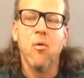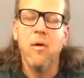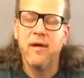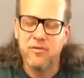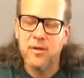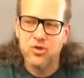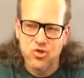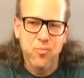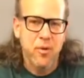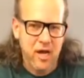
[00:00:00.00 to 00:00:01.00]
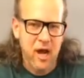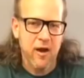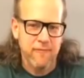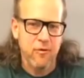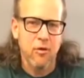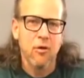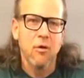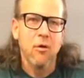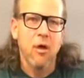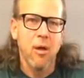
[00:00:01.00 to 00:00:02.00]
we have to be super careful
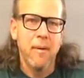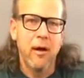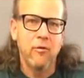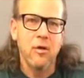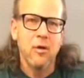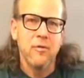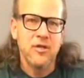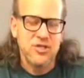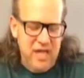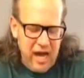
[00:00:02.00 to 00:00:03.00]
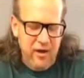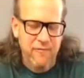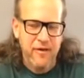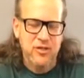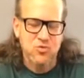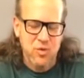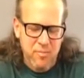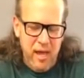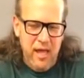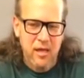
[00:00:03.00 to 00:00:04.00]
about the sacrifices we
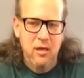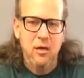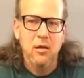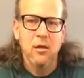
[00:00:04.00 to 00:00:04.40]
make